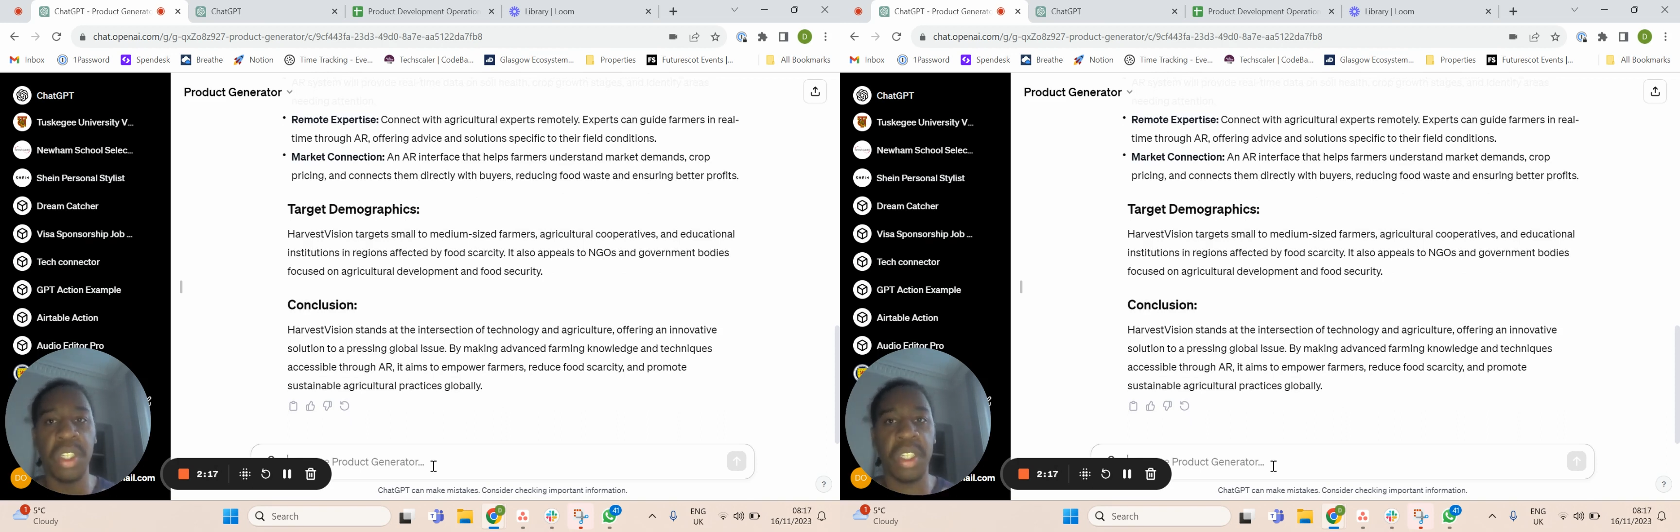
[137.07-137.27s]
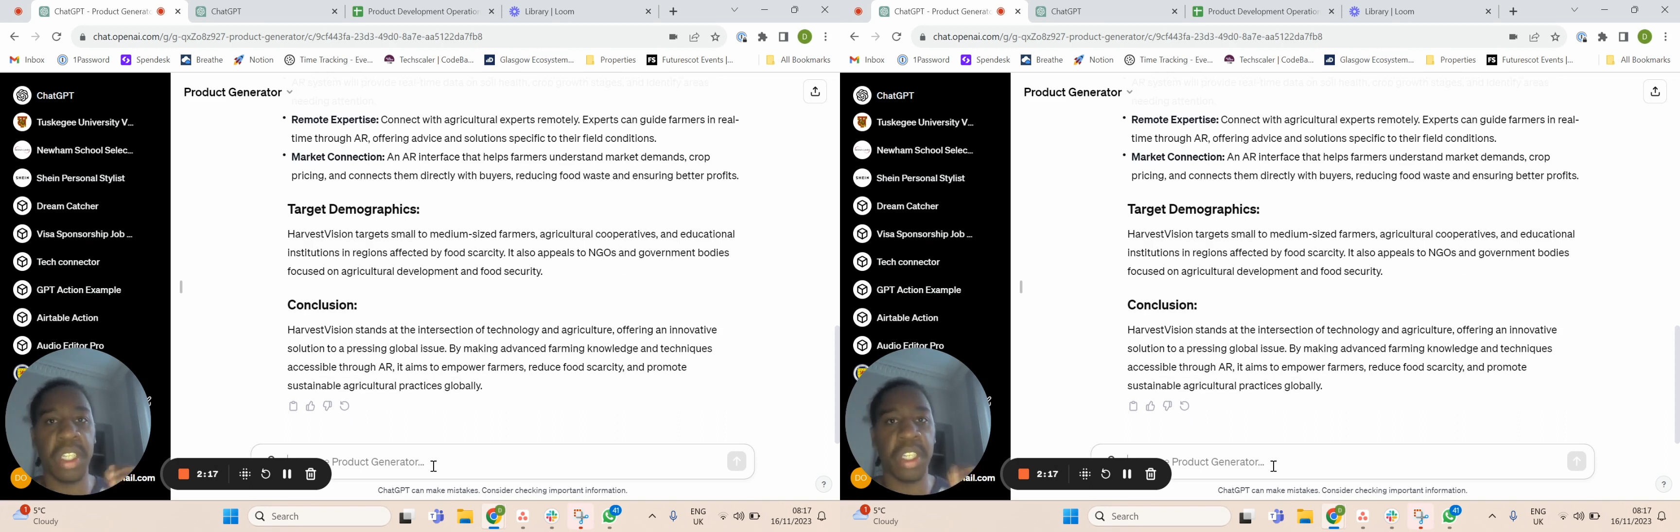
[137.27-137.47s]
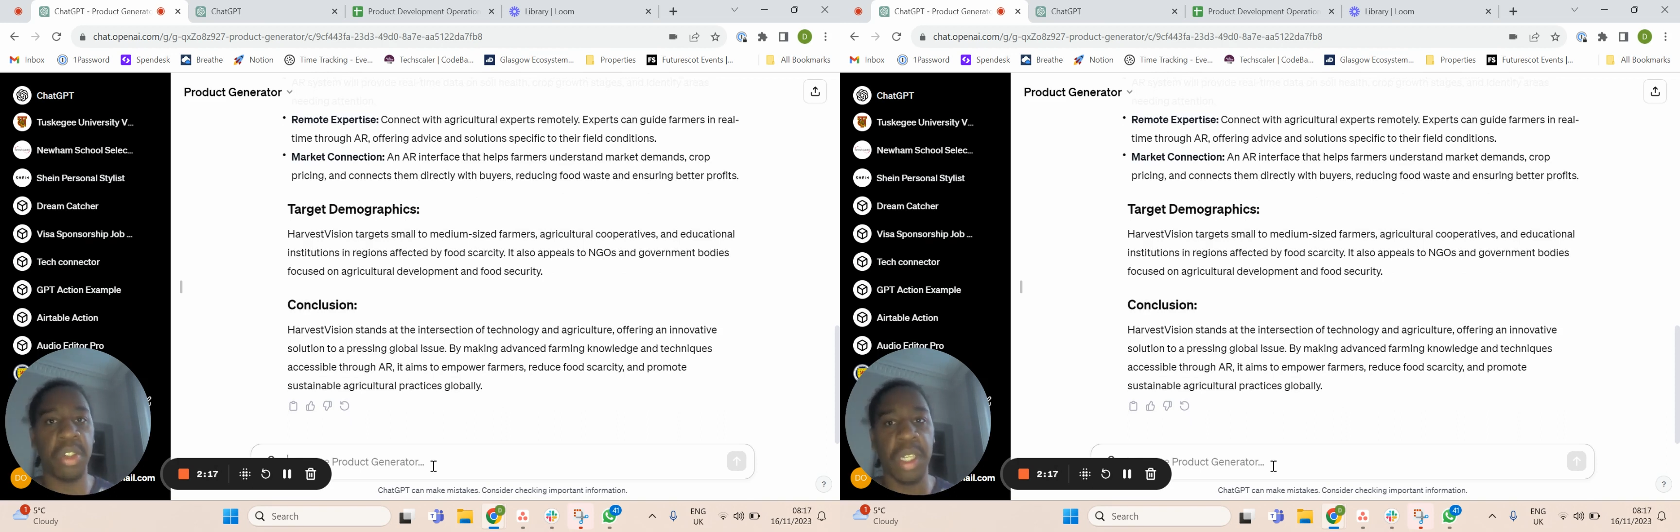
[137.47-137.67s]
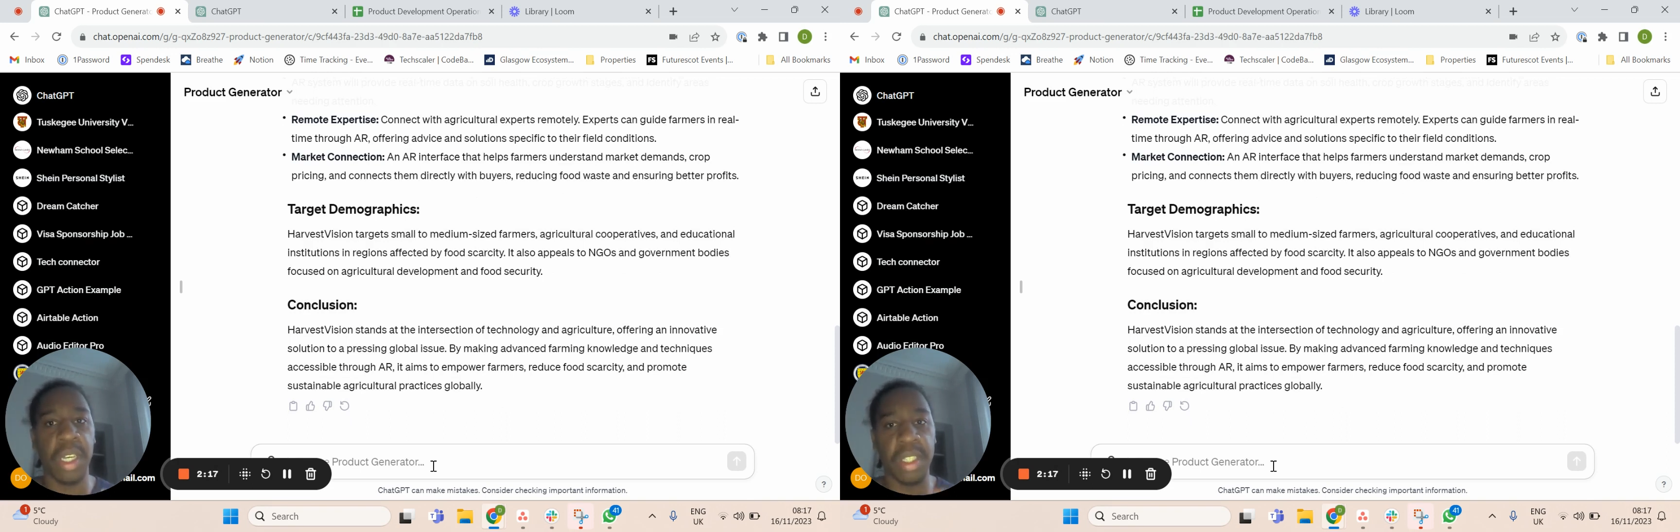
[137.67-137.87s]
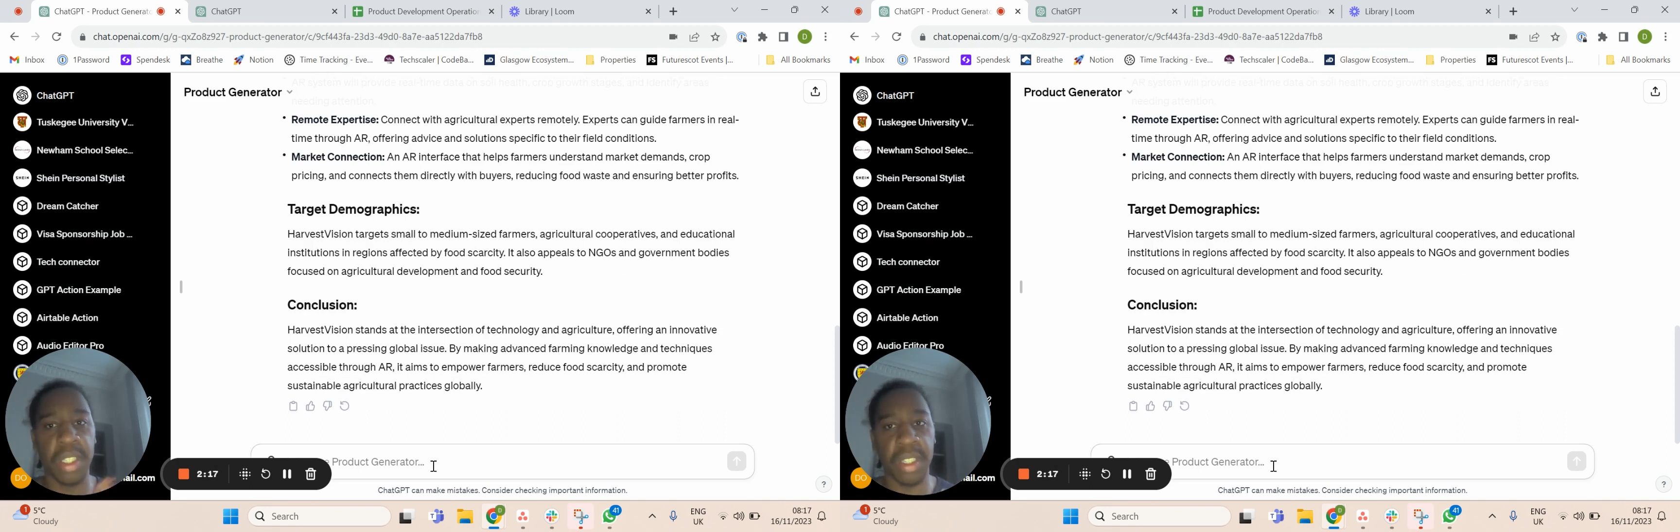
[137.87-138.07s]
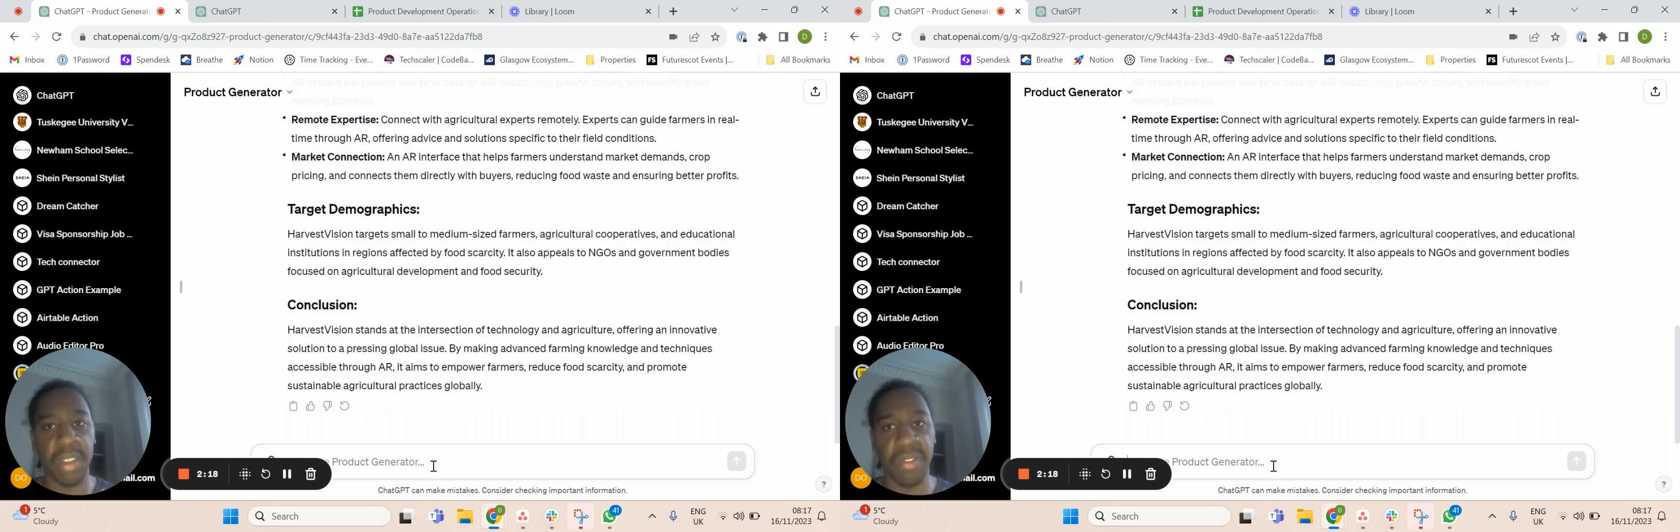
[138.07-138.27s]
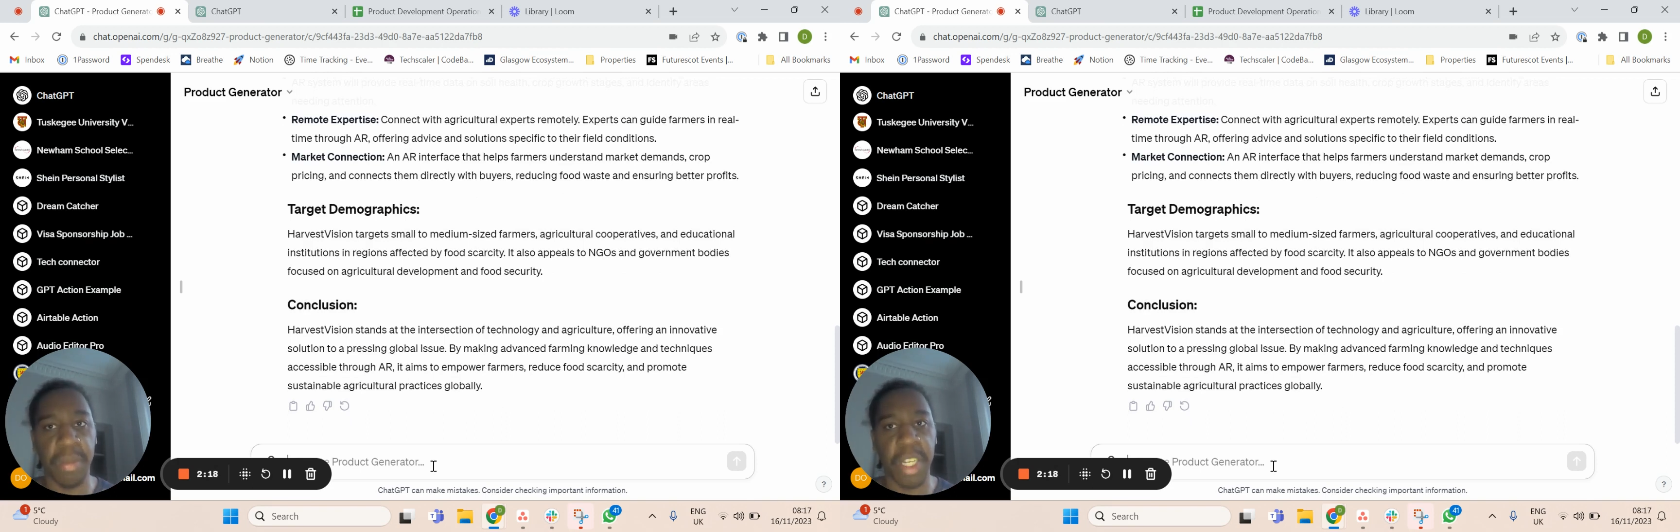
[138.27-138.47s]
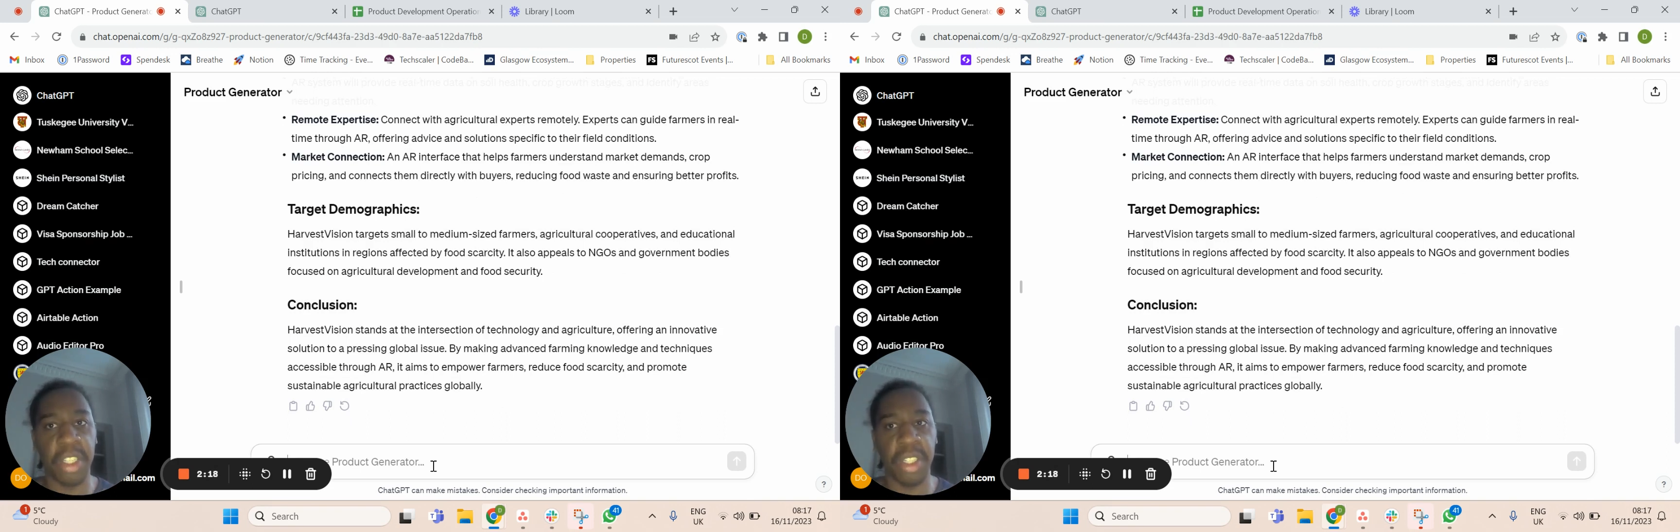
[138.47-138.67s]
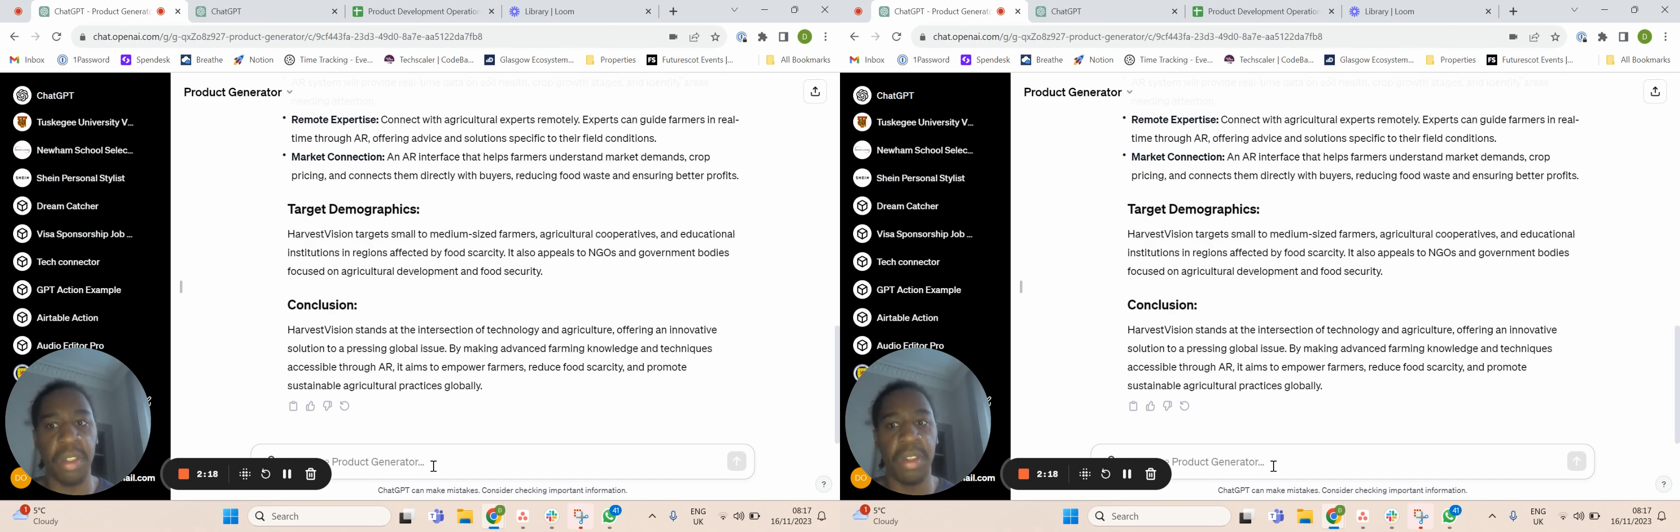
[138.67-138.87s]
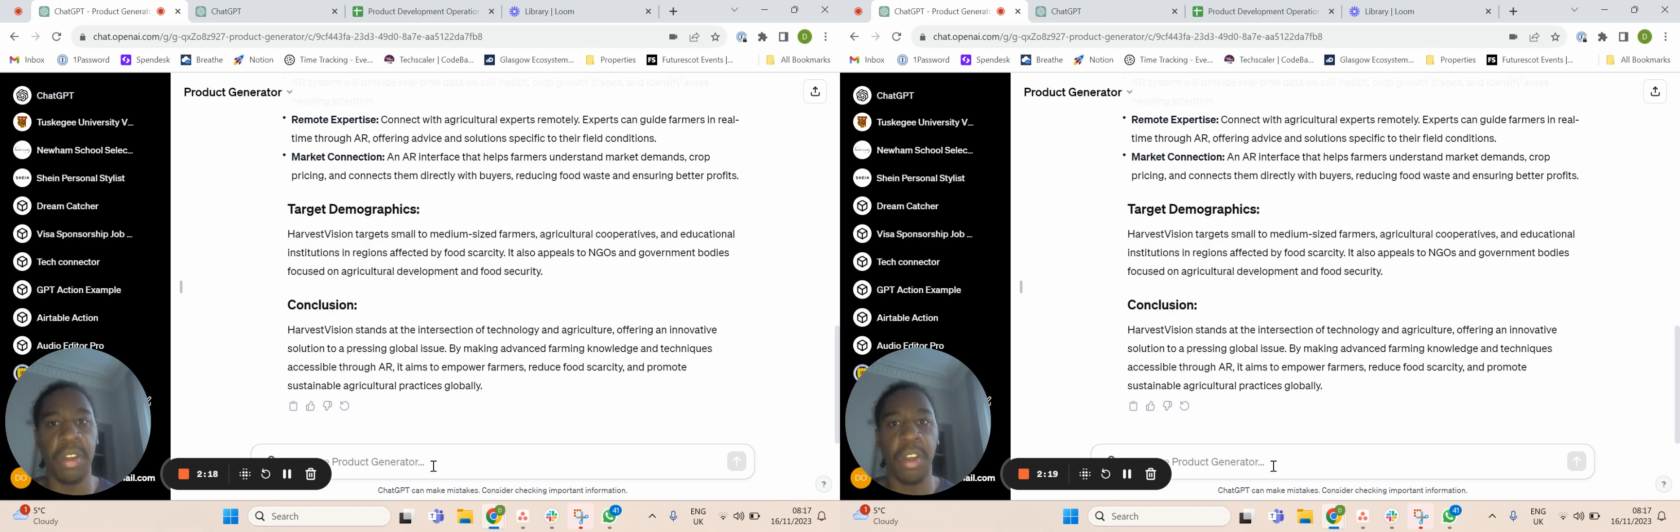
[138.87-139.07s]
to centralize this
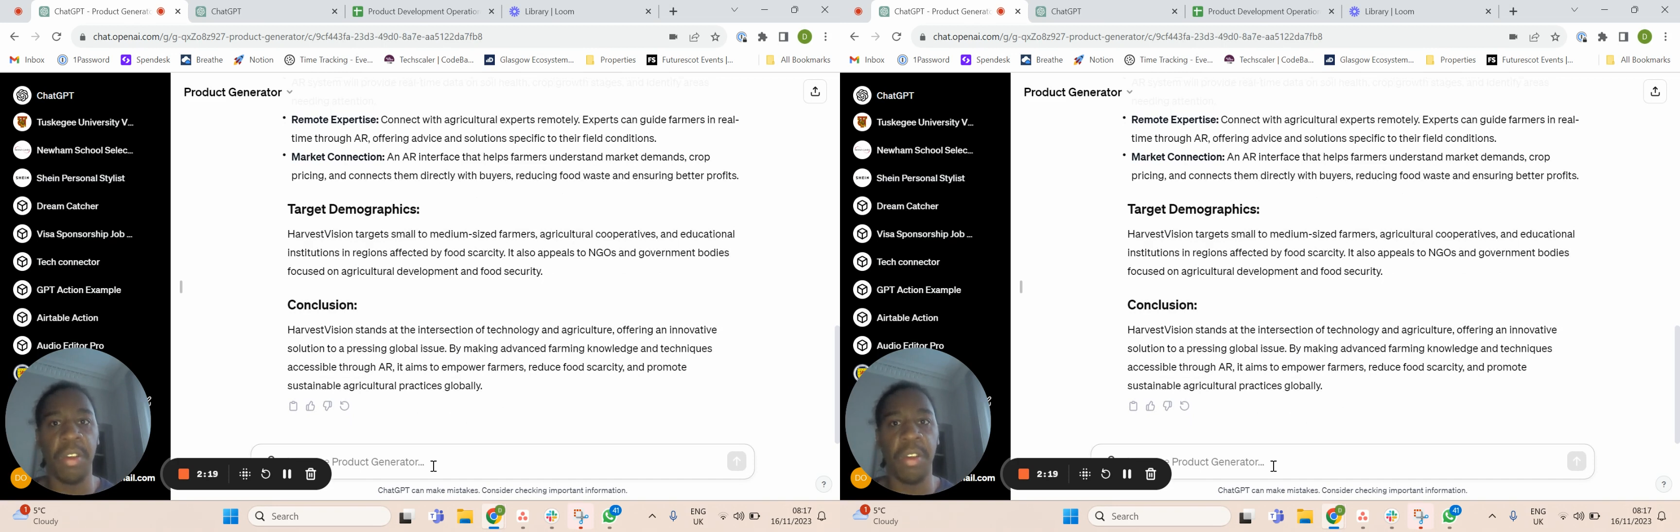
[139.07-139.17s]
information